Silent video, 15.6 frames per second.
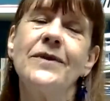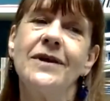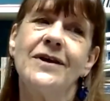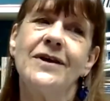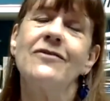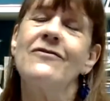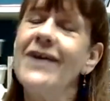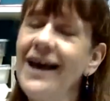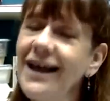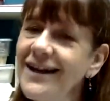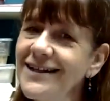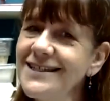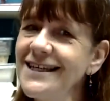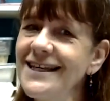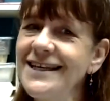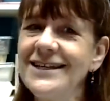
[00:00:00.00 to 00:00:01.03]
The
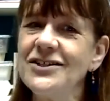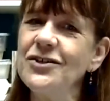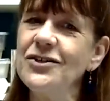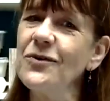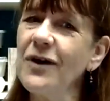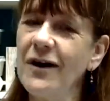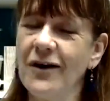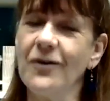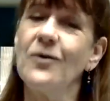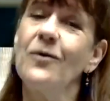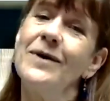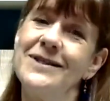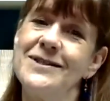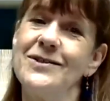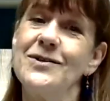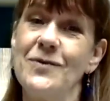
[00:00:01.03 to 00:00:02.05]
reality is, you can't
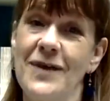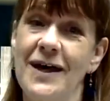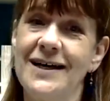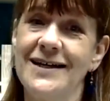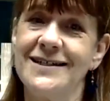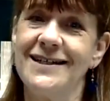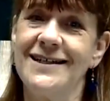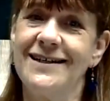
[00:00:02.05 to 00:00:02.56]
always do that.